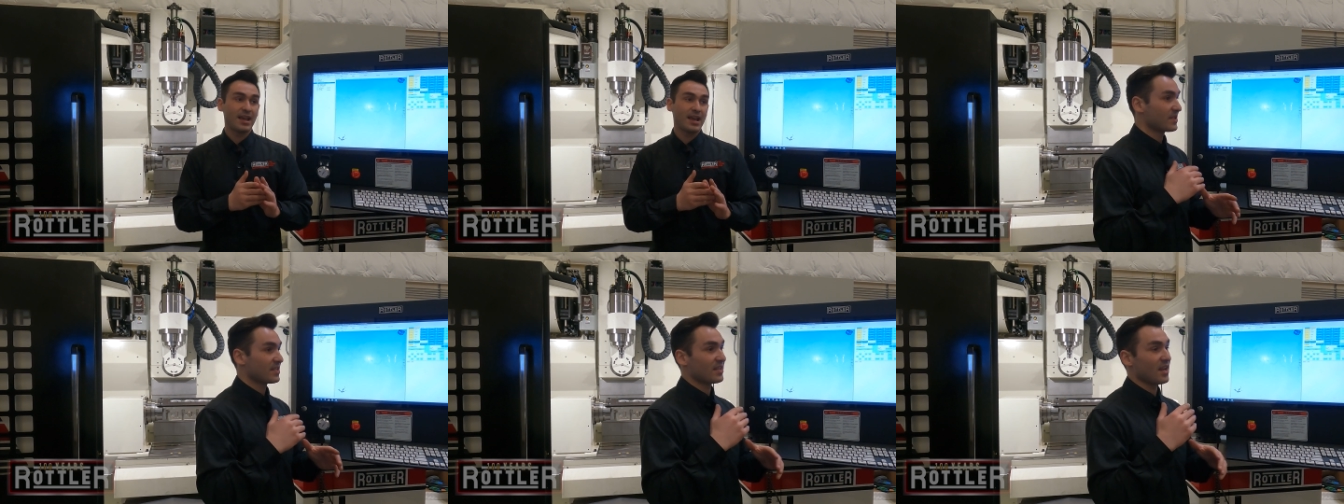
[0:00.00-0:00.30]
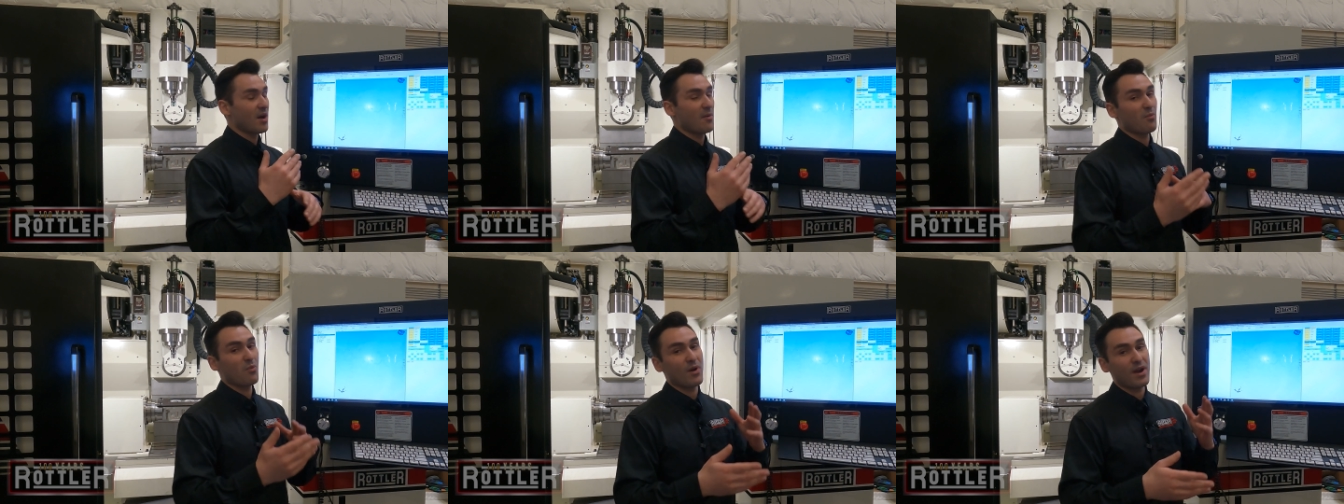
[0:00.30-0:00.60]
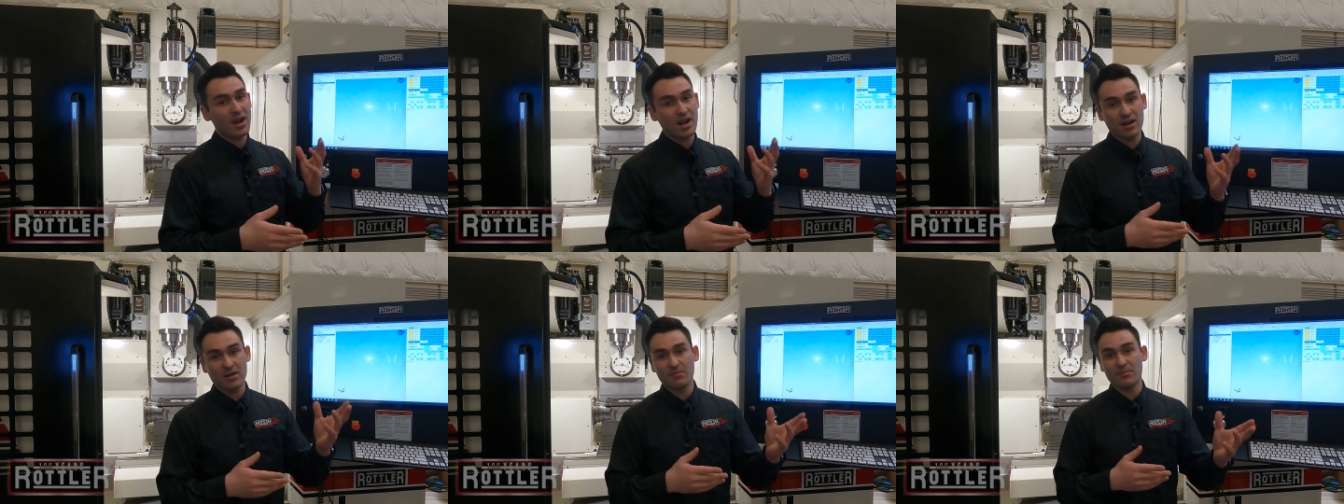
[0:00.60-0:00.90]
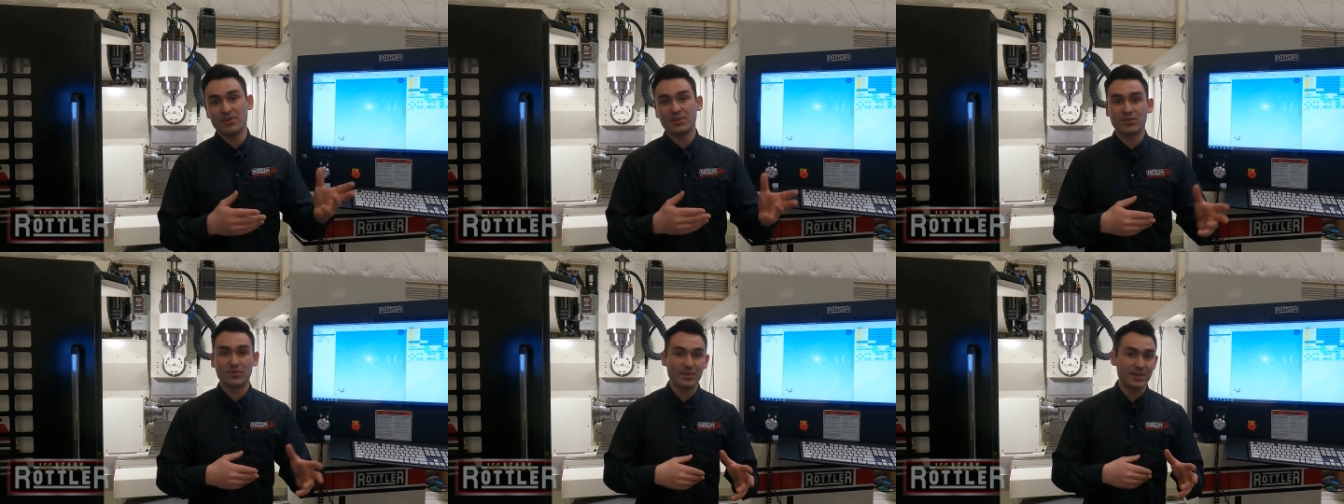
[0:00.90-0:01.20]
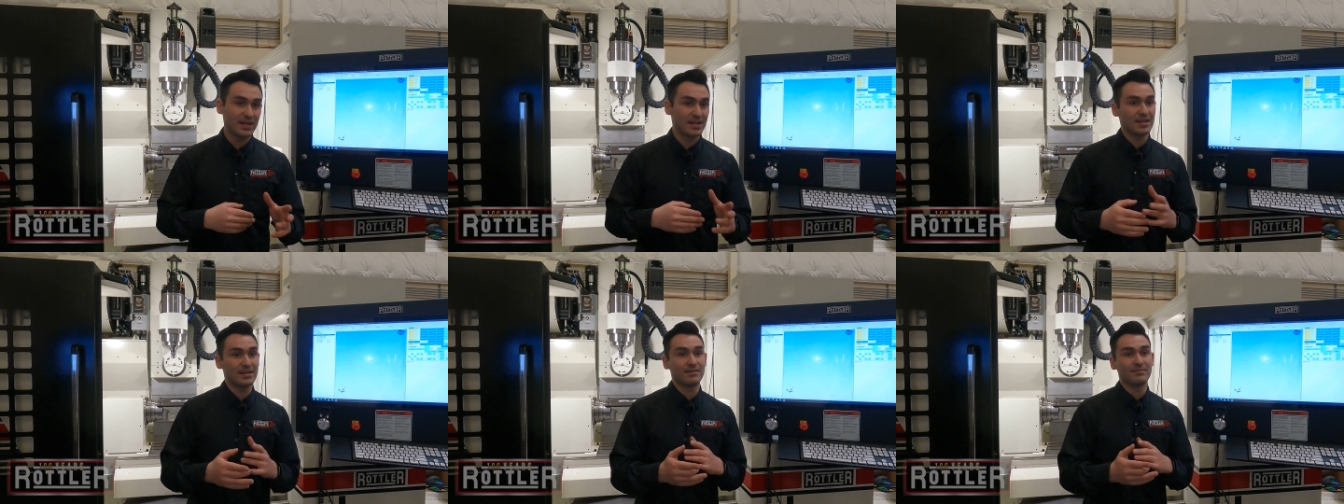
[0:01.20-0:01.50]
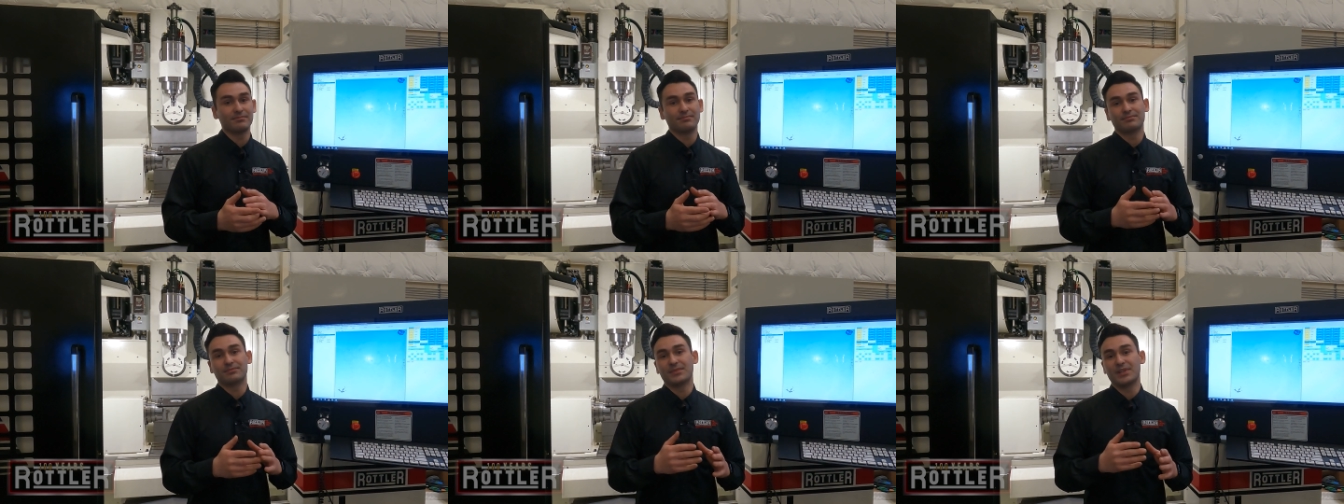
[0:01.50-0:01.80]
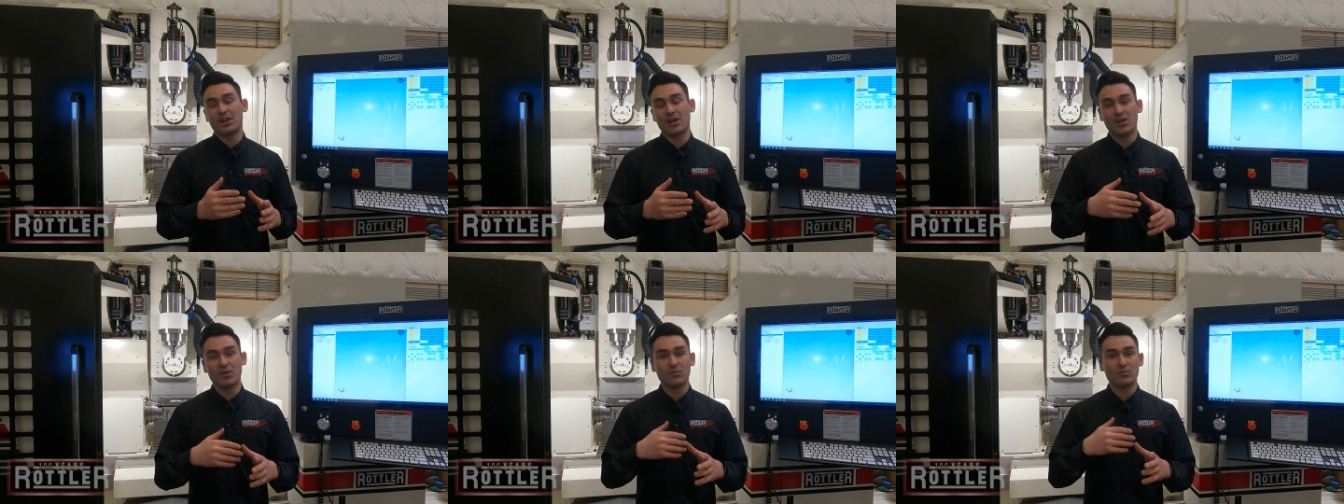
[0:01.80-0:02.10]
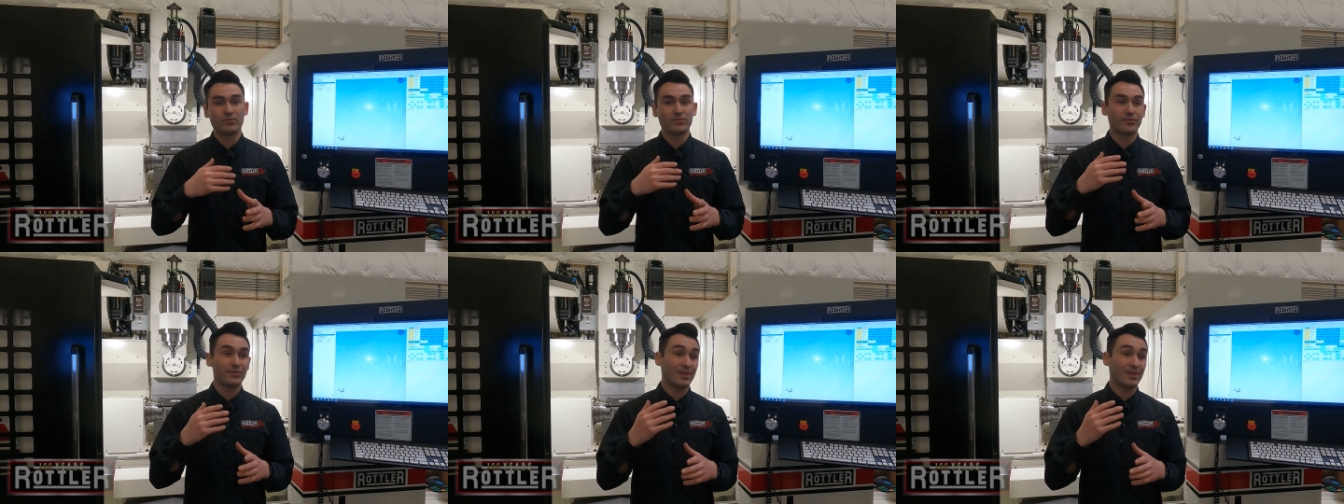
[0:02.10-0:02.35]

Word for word: Somewhere between, you know,